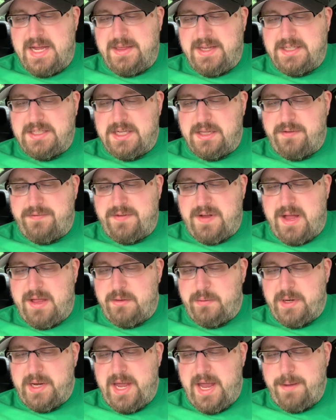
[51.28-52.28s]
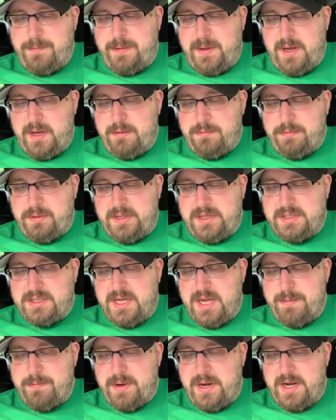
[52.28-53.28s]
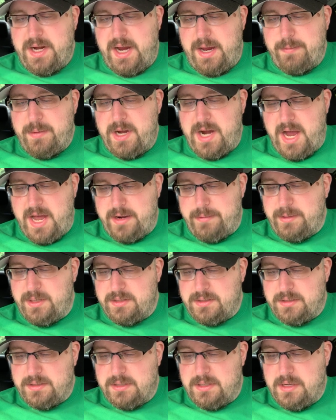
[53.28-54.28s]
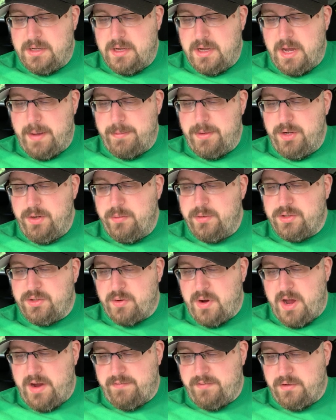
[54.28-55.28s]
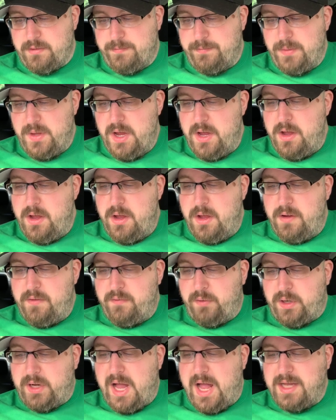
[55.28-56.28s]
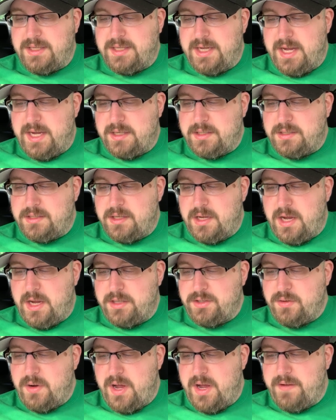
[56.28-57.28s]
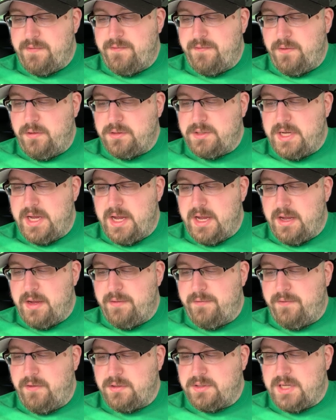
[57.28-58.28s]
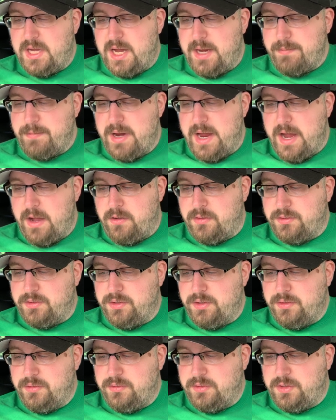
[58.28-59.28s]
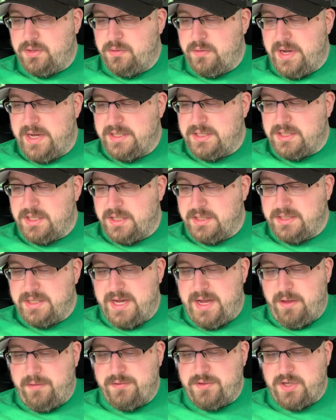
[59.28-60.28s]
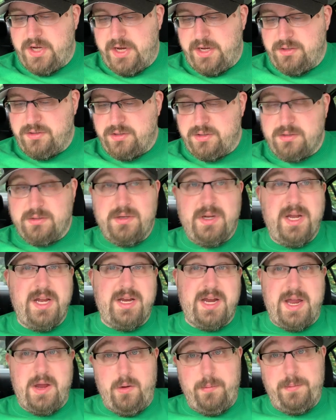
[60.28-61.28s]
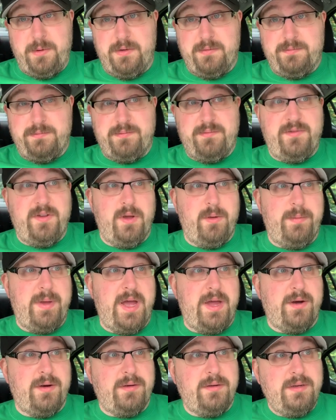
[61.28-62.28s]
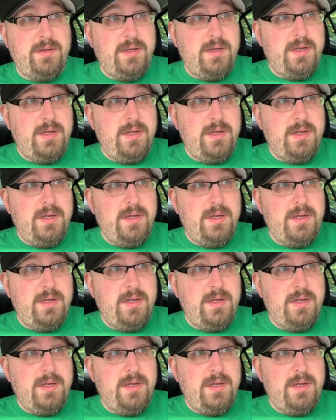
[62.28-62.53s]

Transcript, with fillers: And they said the following, Hey Pete, please keep my name anonymous. I'm a newer driver. For context, I drive full time full time now due to a sudden health change, and I hope you feel better.